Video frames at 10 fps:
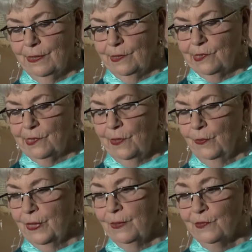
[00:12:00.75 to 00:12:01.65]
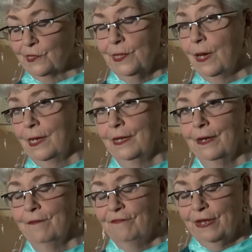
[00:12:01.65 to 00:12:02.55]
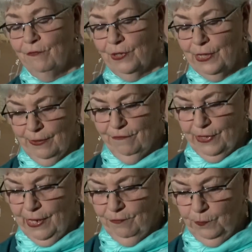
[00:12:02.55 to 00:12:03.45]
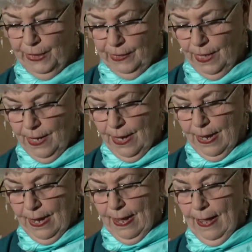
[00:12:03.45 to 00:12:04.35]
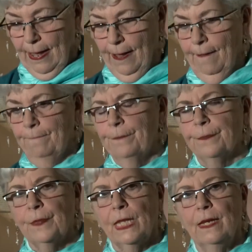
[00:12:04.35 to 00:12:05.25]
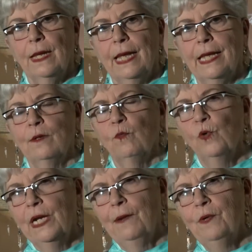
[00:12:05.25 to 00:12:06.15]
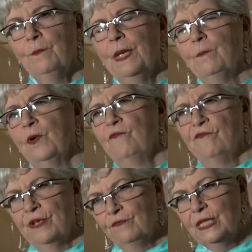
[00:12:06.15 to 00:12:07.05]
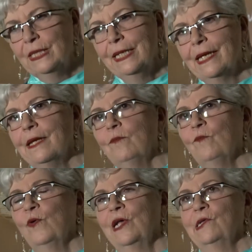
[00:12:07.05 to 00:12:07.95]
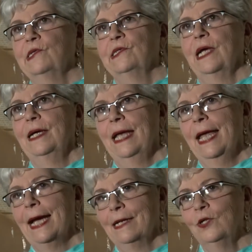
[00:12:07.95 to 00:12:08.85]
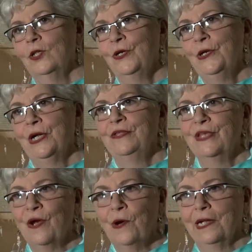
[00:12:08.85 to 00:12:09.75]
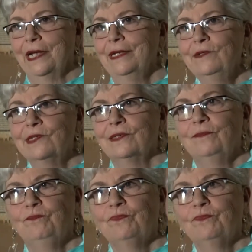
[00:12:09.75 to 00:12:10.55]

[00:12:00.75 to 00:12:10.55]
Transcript: So he was not a favorite of the government. Um, and what I remember vividly was a heckler in the audience